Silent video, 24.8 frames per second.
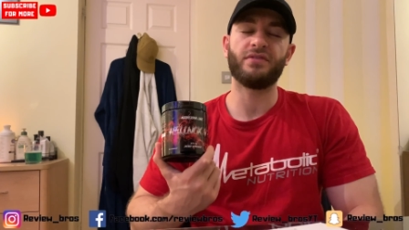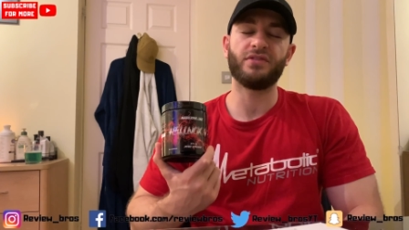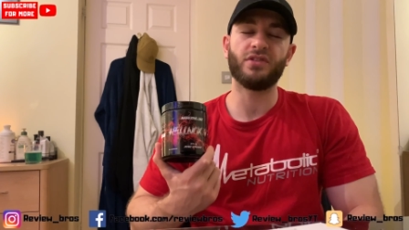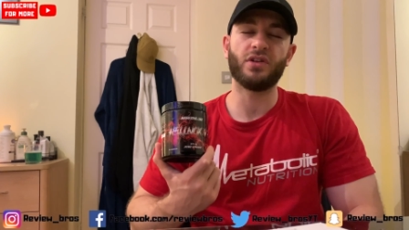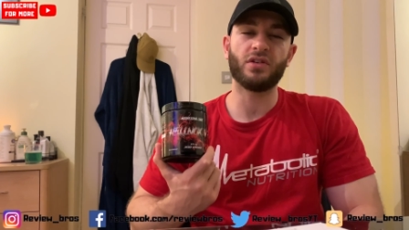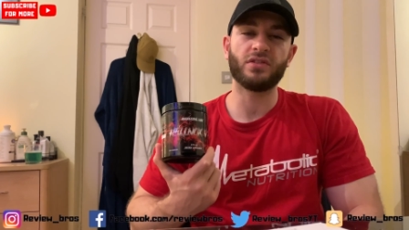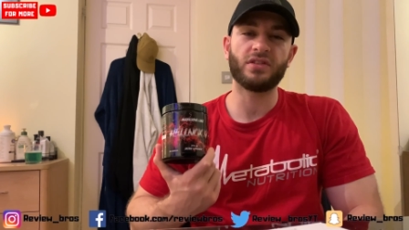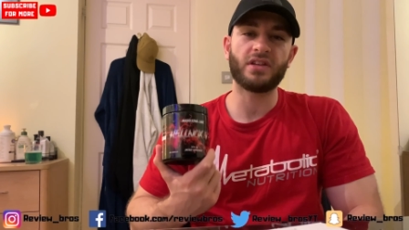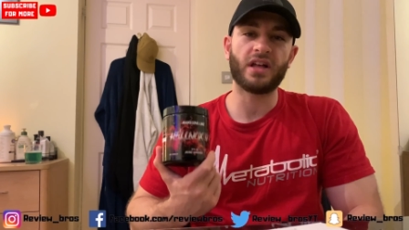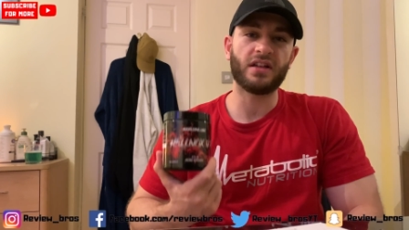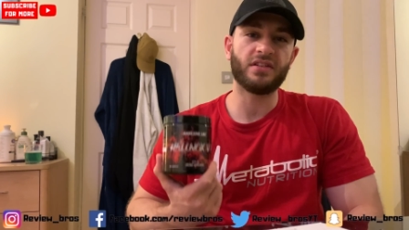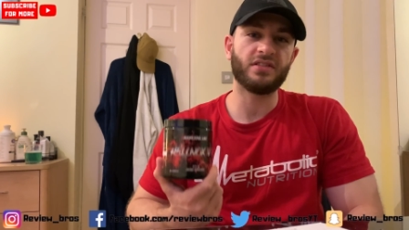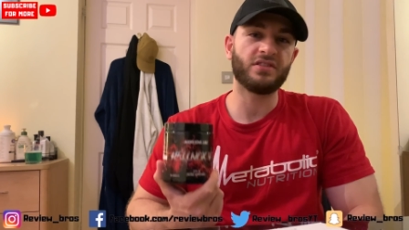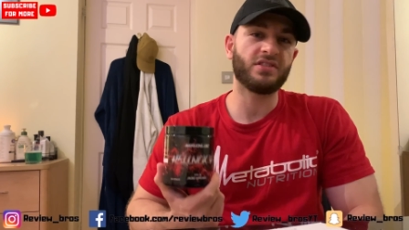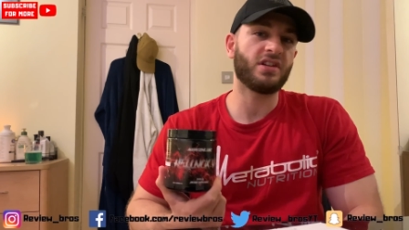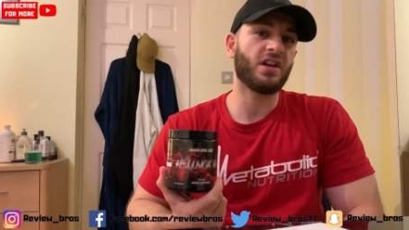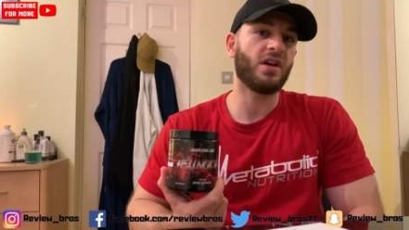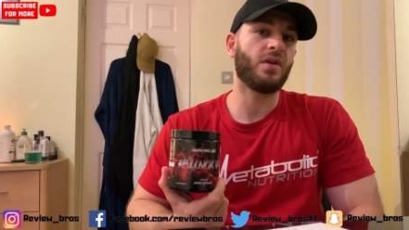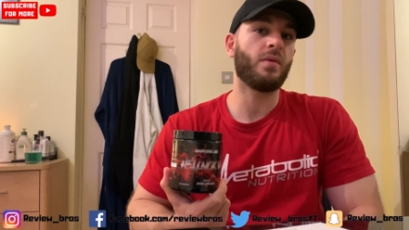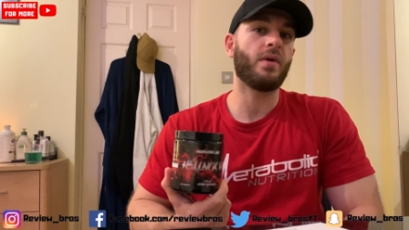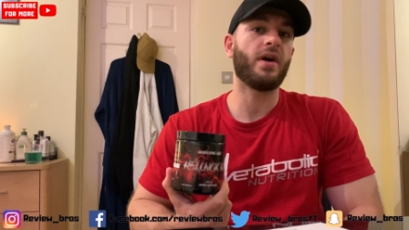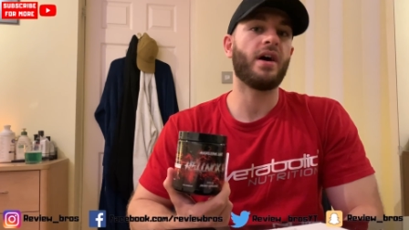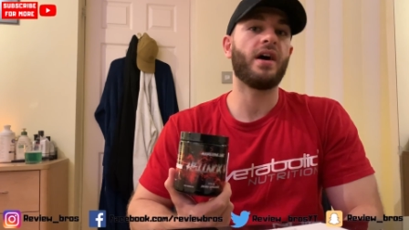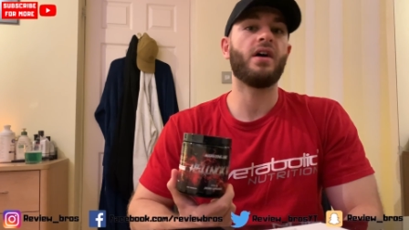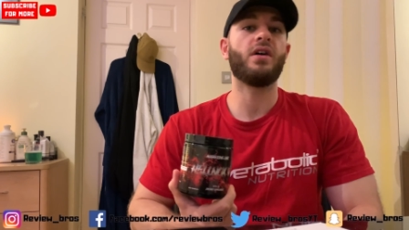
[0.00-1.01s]
not done so
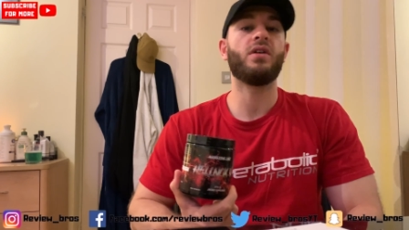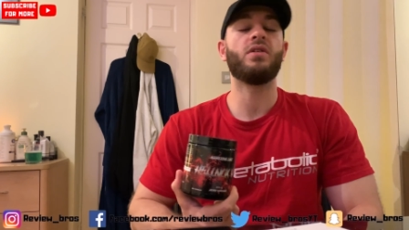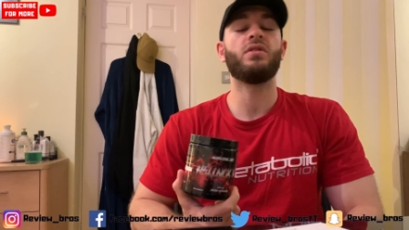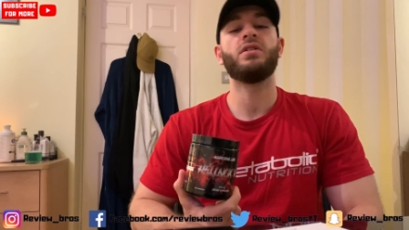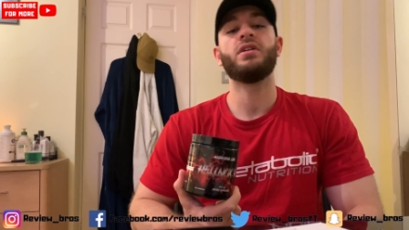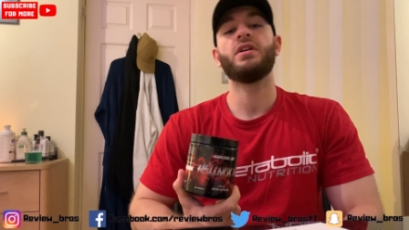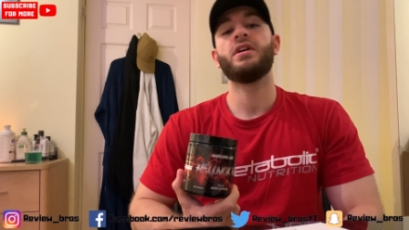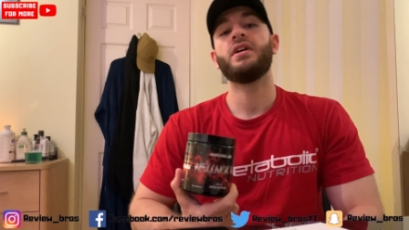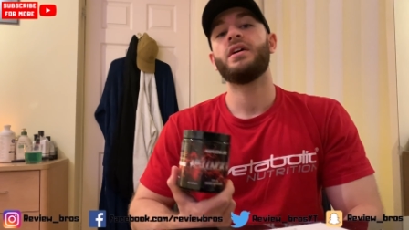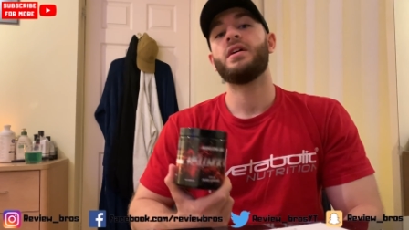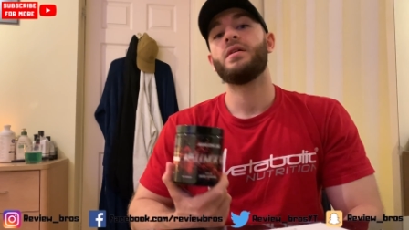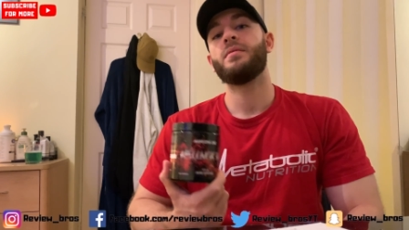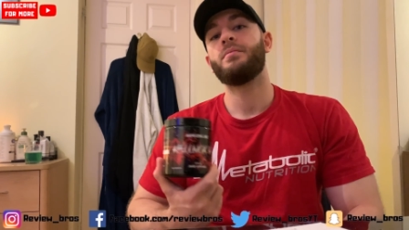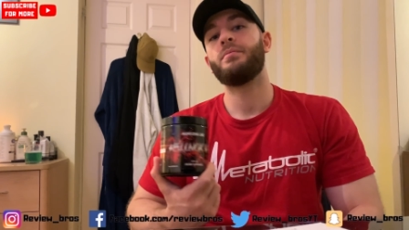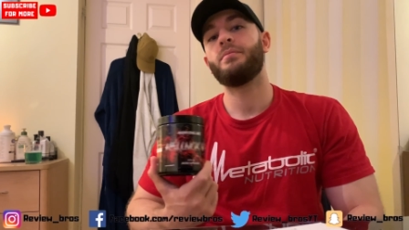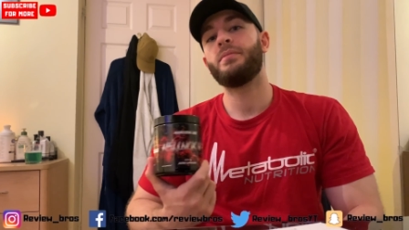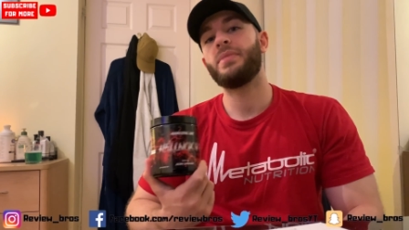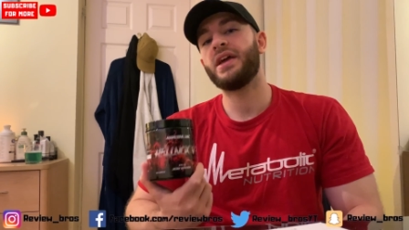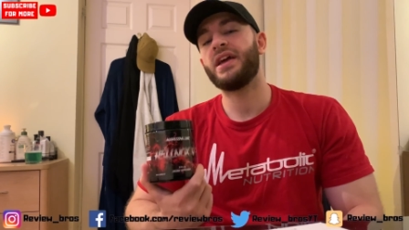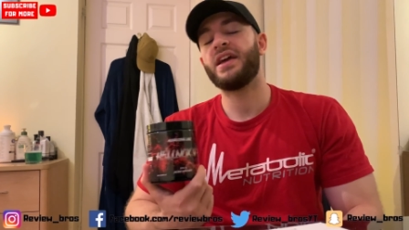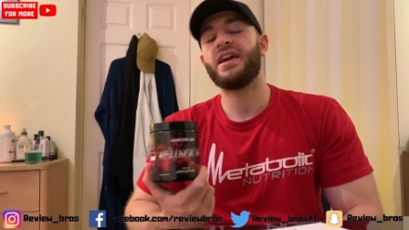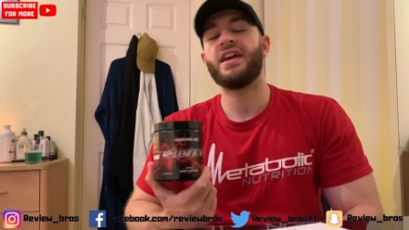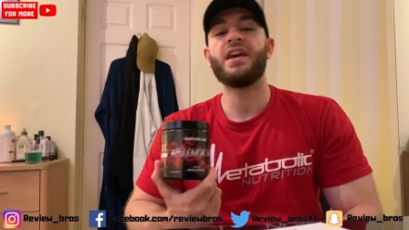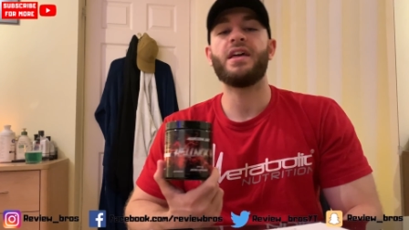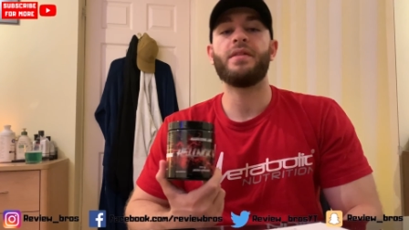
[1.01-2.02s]
well,
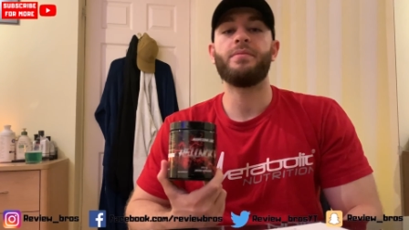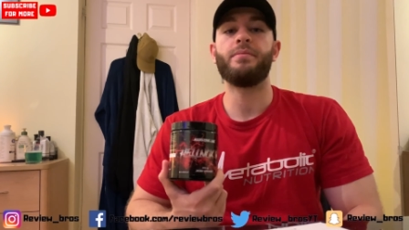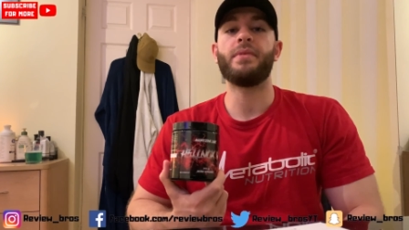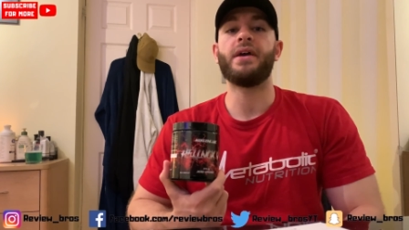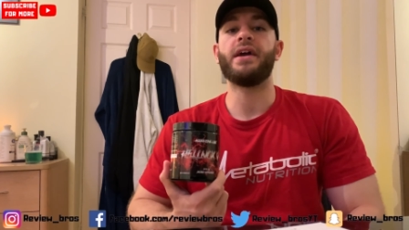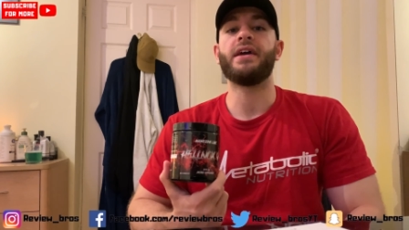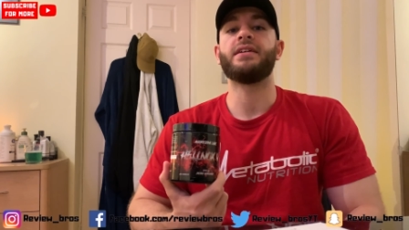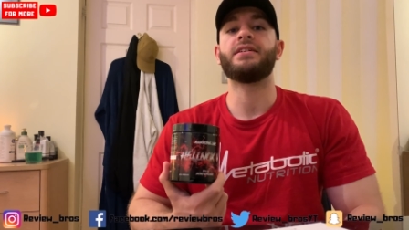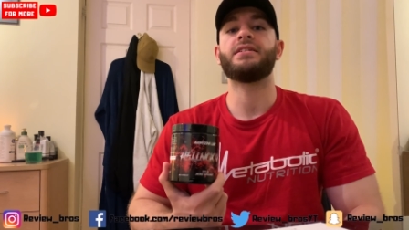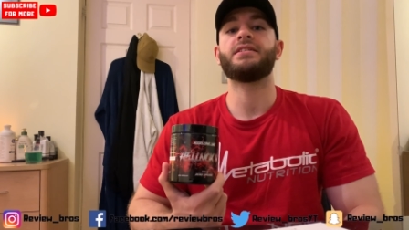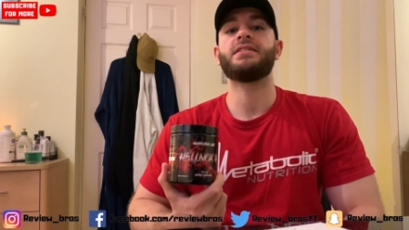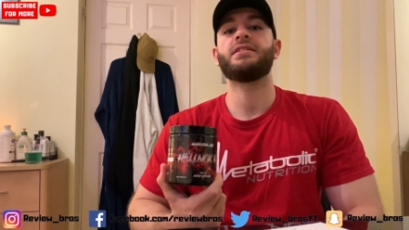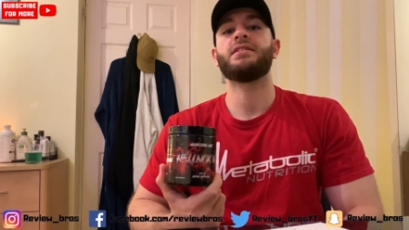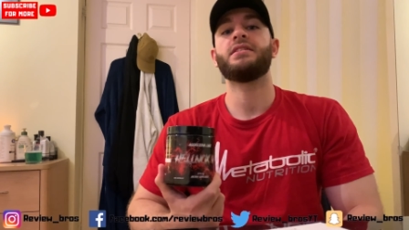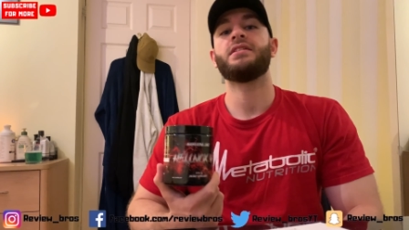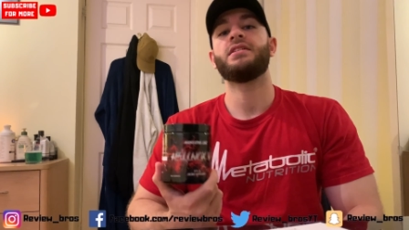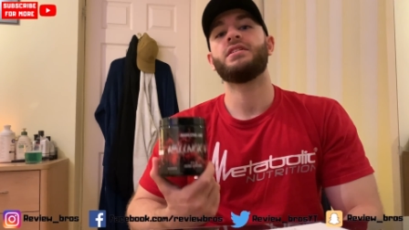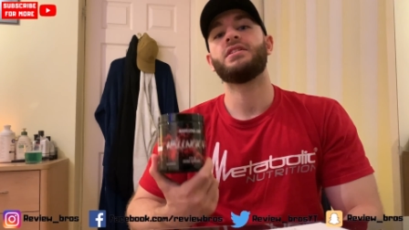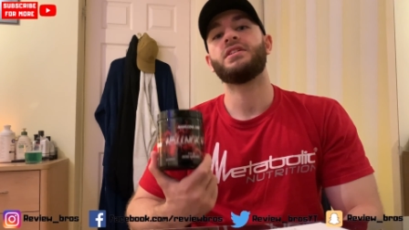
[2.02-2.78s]
bit hit and miss.